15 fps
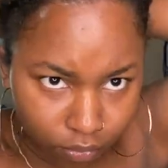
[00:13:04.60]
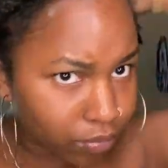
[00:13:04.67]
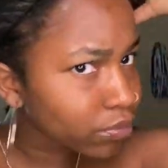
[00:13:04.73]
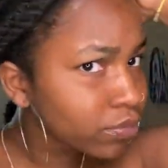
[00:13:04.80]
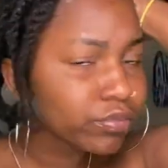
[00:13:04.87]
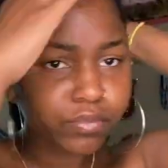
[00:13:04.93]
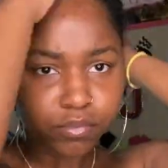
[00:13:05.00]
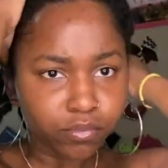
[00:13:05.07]

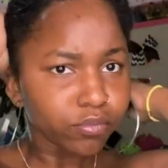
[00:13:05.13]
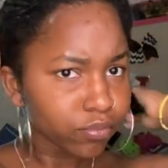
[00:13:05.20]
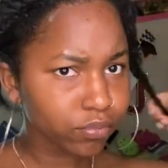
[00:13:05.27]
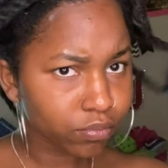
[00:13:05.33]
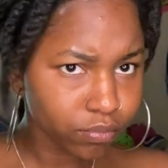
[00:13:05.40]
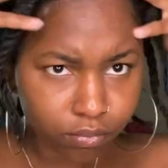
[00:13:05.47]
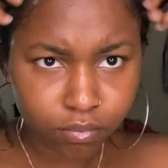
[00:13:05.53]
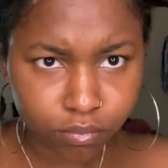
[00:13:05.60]
Don't go to
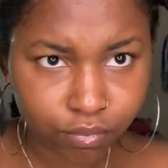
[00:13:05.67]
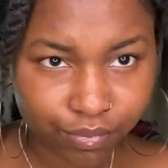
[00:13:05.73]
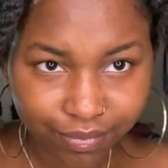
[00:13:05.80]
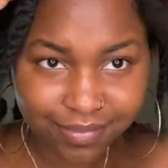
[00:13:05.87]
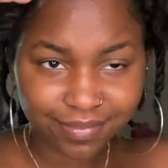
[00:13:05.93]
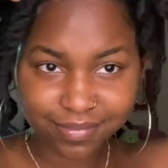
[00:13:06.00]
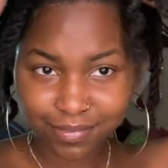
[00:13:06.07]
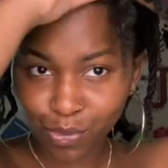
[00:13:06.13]
Zaxby's.
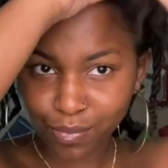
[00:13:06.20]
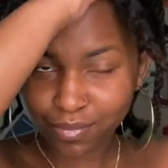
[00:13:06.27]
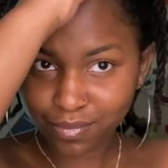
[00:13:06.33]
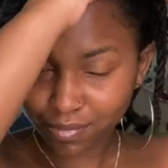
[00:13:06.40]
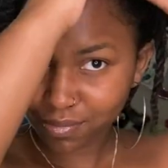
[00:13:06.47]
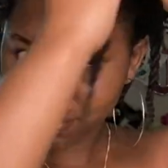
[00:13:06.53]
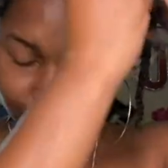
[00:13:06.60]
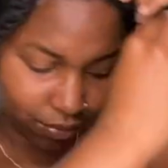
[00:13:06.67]
We
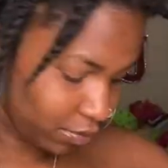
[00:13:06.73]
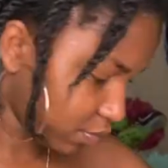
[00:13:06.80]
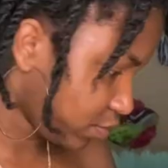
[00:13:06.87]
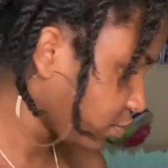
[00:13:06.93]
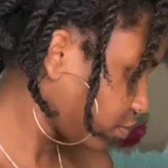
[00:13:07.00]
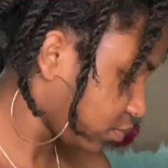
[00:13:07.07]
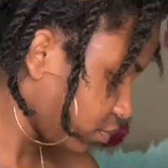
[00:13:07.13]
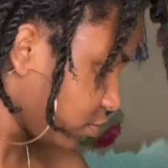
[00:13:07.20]
tried to do
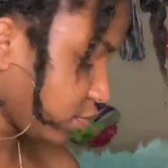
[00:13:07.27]
it as a